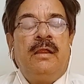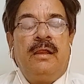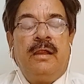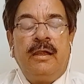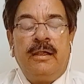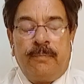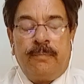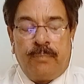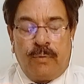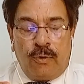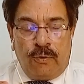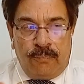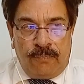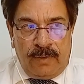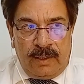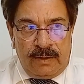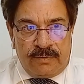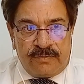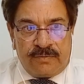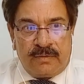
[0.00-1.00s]

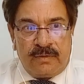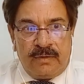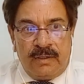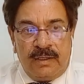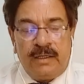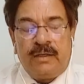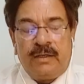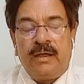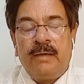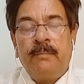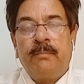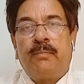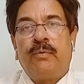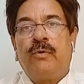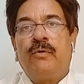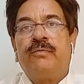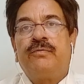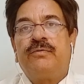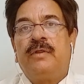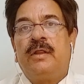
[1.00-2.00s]
It
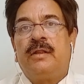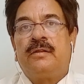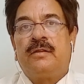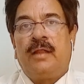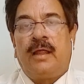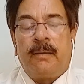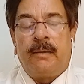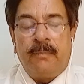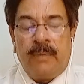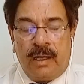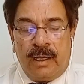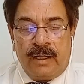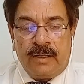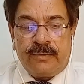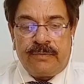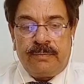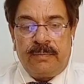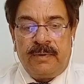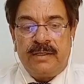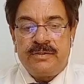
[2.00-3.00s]
improves the thermal
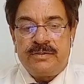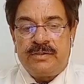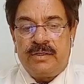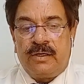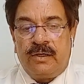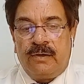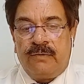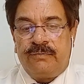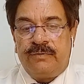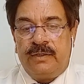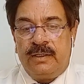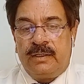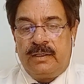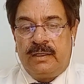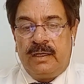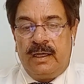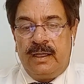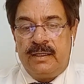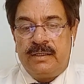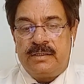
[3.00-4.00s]
expansion of the
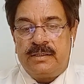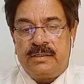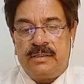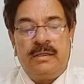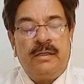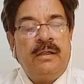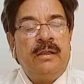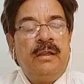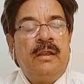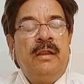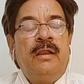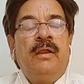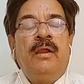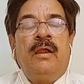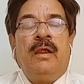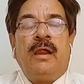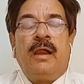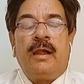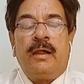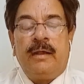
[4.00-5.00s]
glaze.
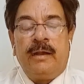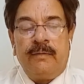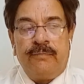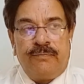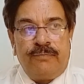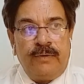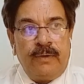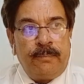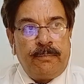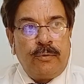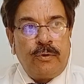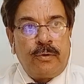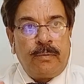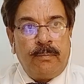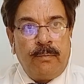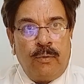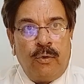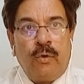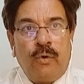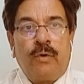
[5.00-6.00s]
And if we put
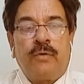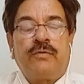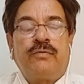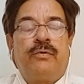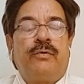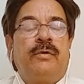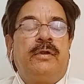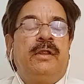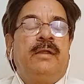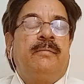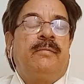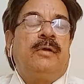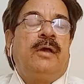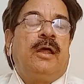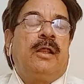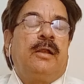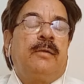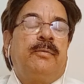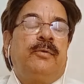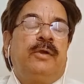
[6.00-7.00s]
more sodium
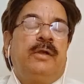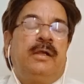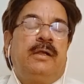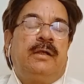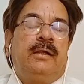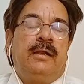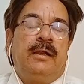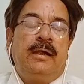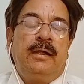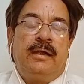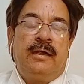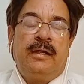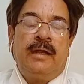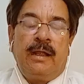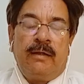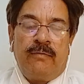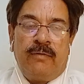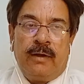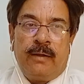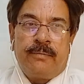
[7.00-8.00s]
carbonate, it
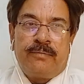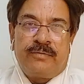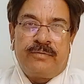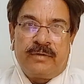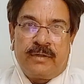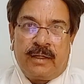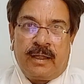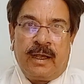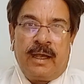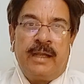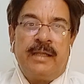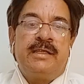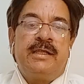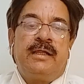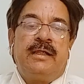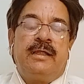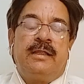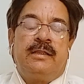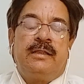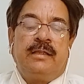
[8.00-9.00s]
develops
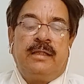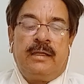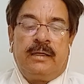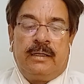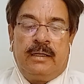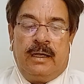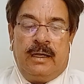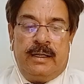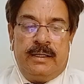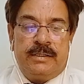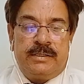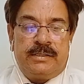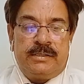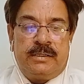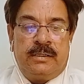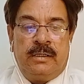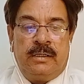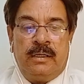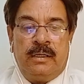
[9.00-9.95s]
crazing in the glaze,